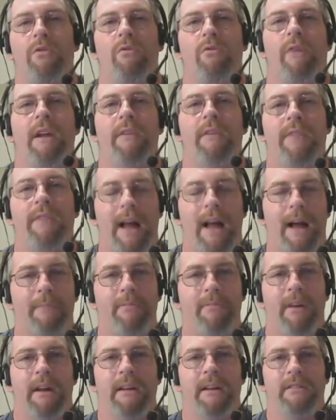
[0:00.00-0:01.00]
grant the
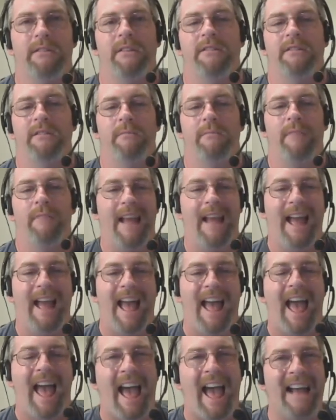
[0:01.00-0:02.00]
operating system the
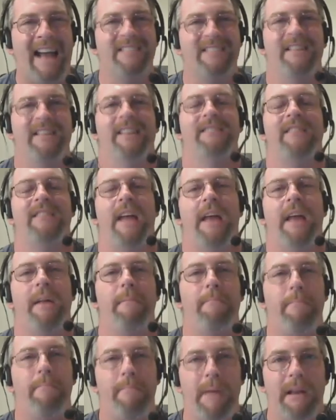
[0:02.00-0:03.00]
access and
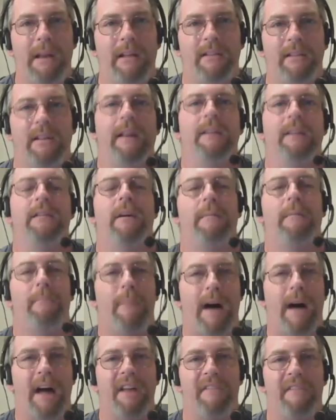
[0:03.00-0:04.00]
ability to
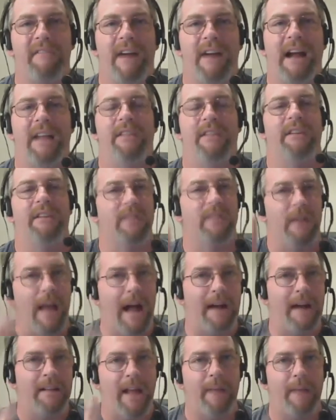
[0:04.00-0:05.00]
modify this
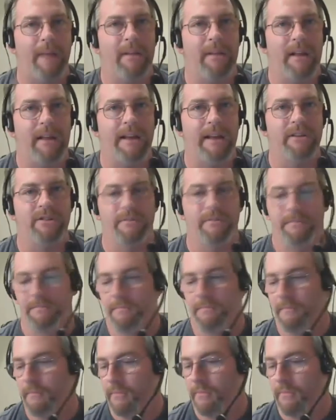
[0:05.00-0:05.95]
locked application.